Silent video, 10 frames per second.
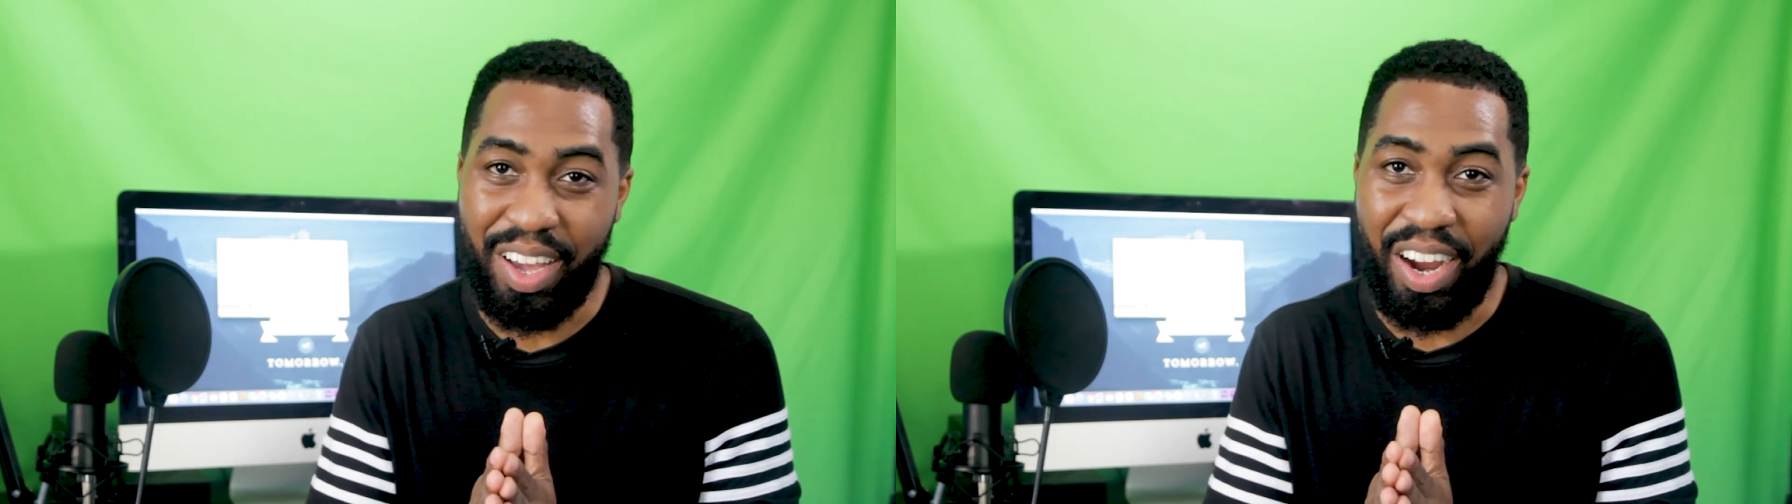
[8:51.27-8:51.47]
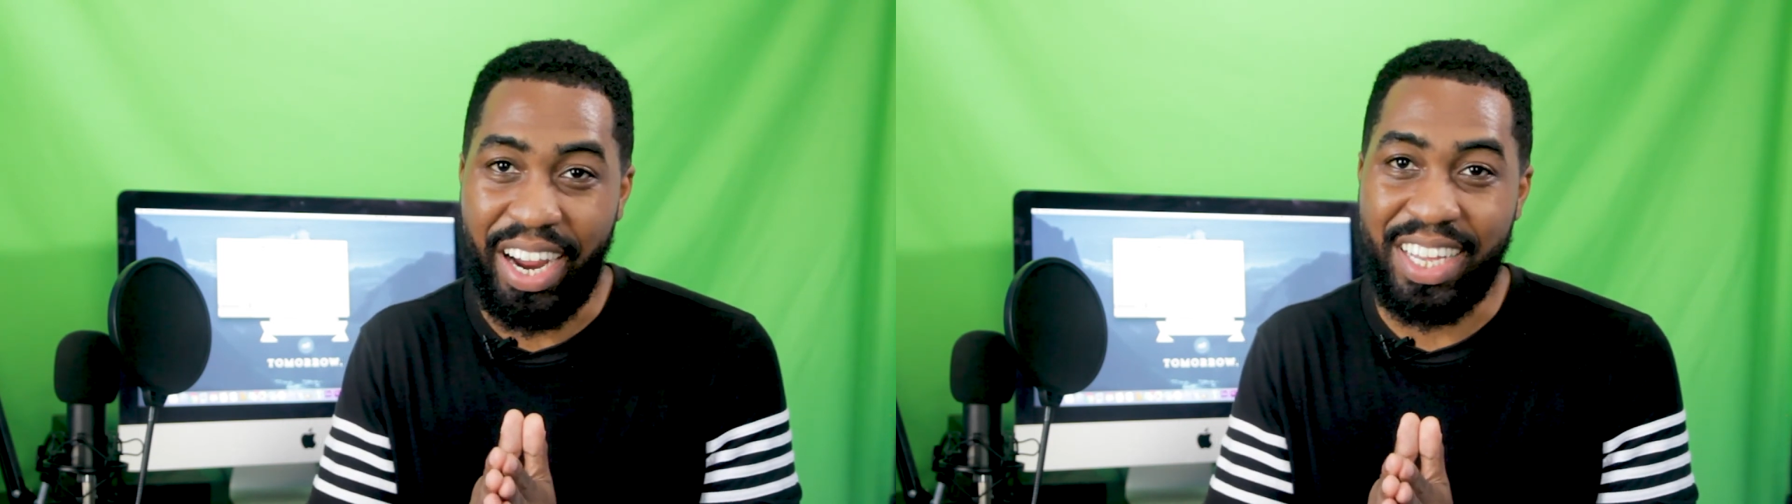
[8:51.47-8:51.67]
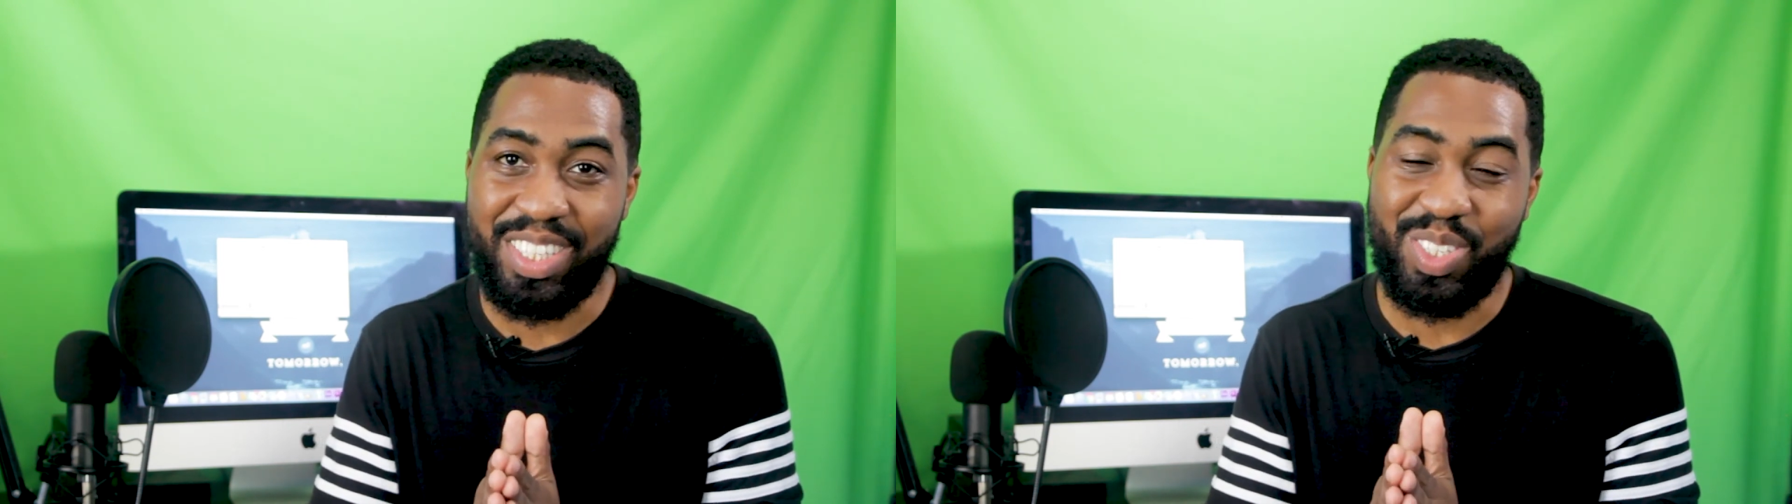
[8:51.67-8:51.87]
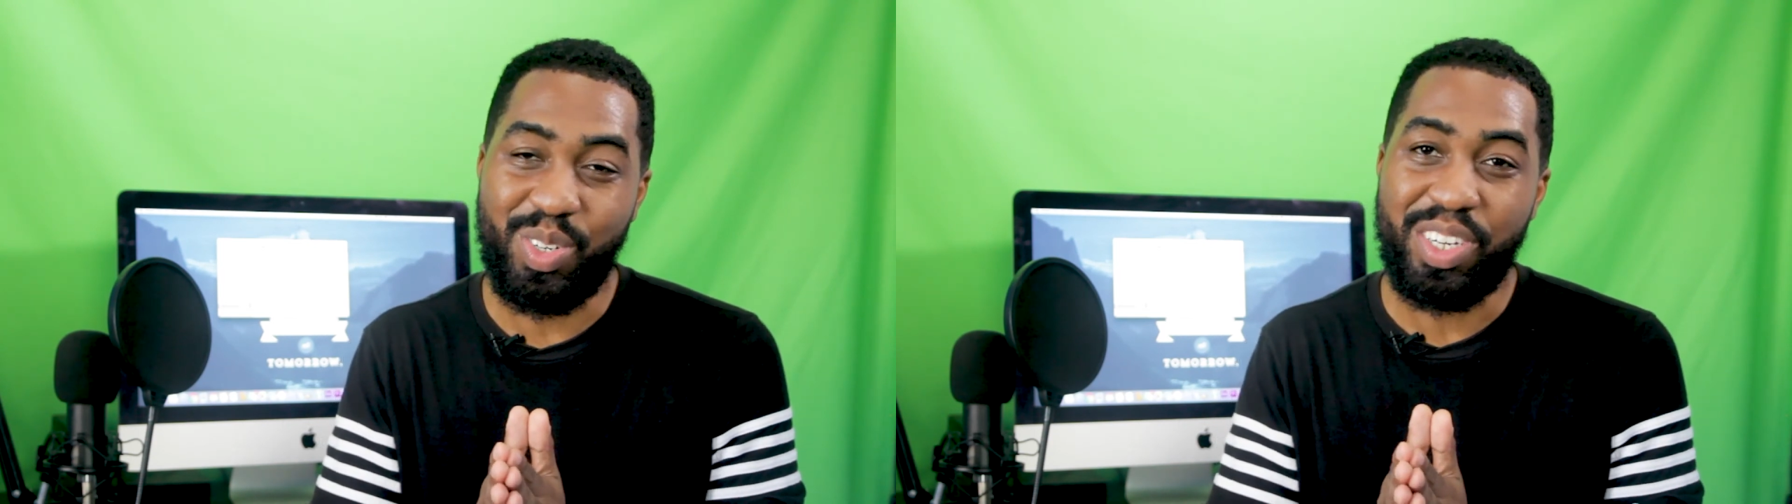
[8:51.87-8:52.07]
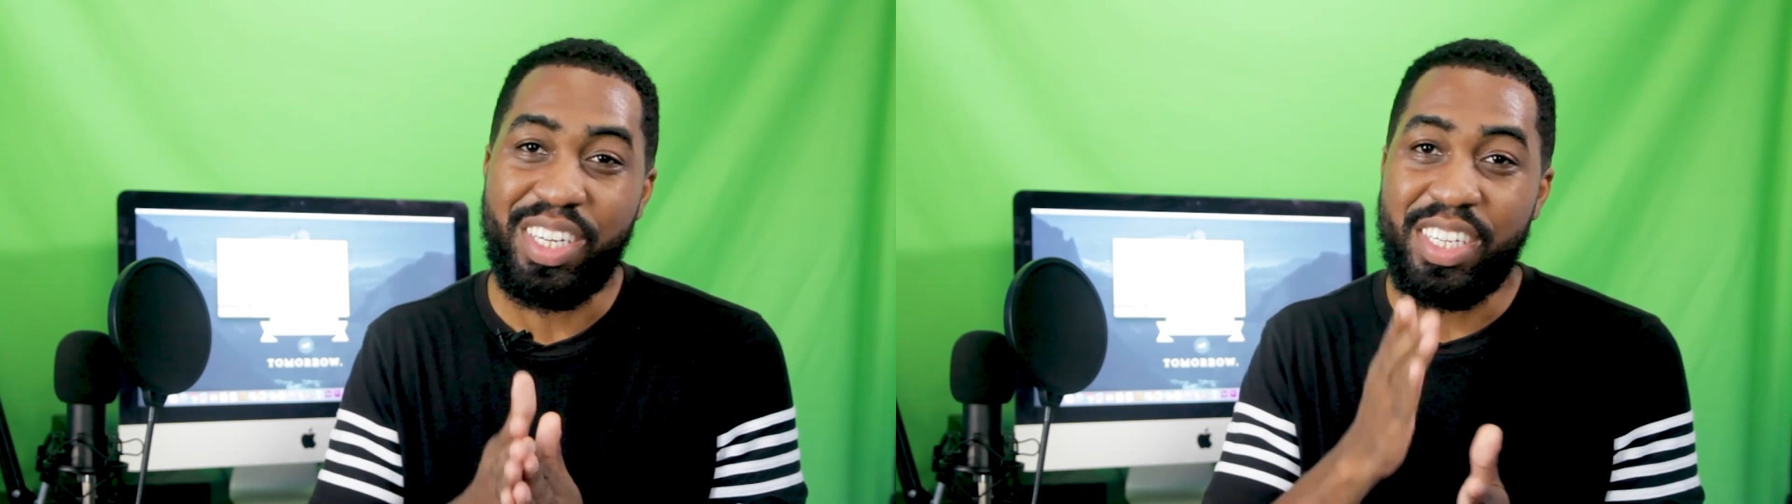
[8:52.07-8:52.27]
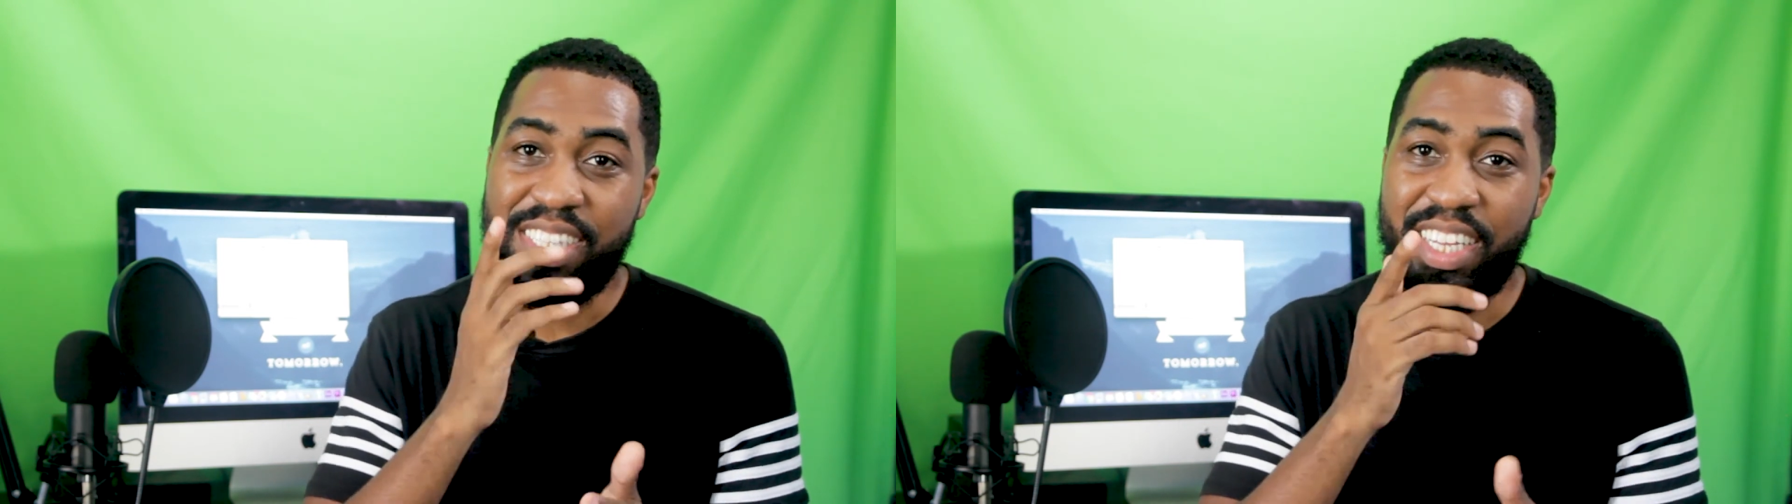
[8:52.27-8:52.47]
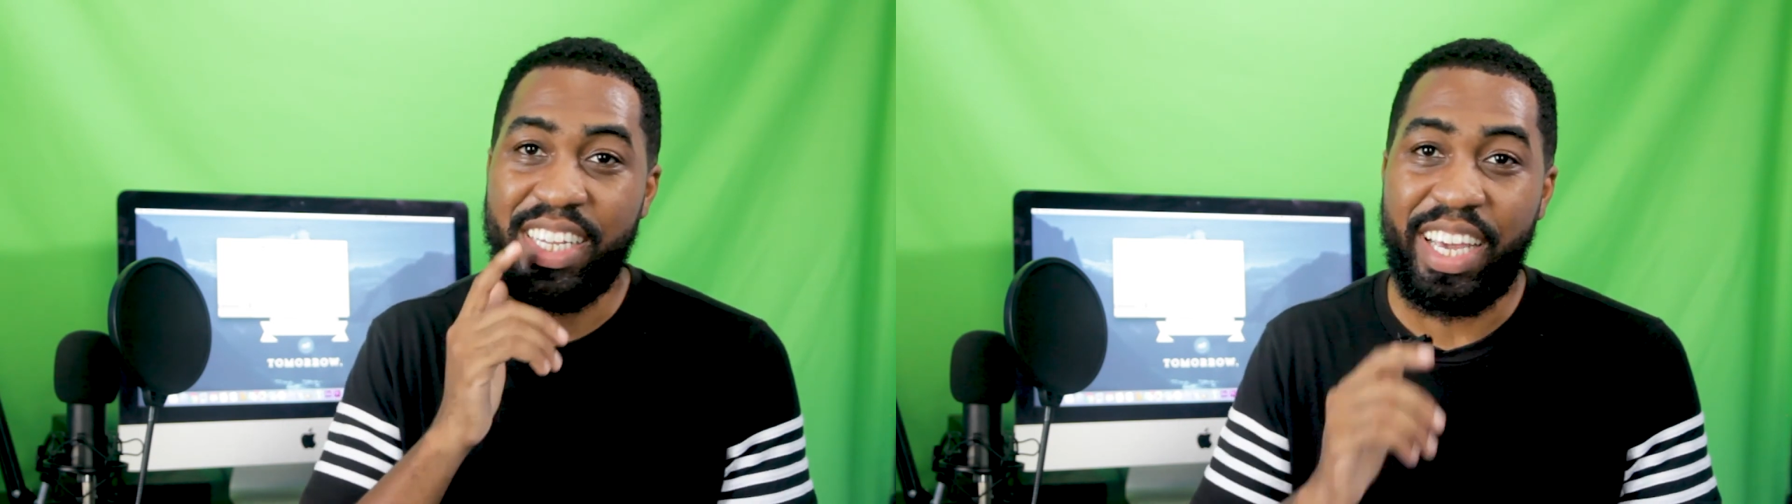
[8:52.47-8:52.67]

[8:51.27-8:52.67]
Alright, so till